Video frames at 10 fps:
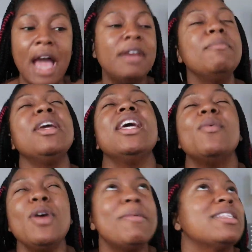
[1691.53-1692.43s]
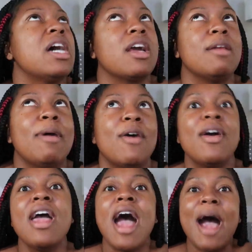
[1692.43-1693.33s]
I mean, what am I talking about?
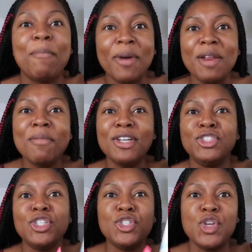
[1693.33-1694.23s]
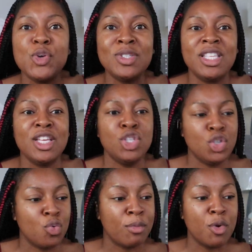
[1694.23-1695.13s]
I pretty much just use this
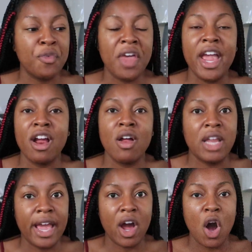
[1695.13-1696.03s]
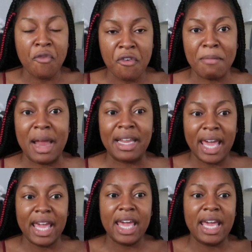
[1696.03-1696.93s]
to remove the hair like off of my
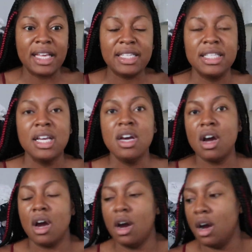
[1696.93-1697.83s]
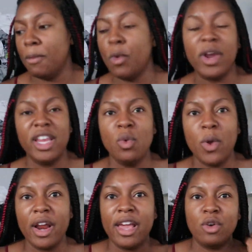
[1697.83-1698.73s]
legs. Or
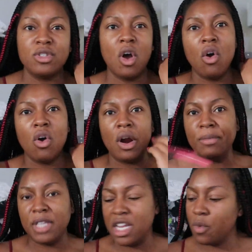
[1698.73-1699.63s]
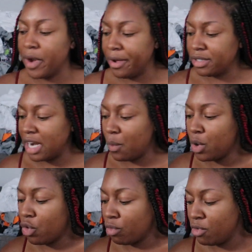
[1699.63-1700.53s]
anywhere else, arms, anywhere else that I
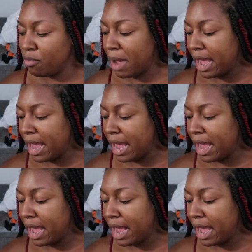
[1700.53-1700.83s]
want to remove my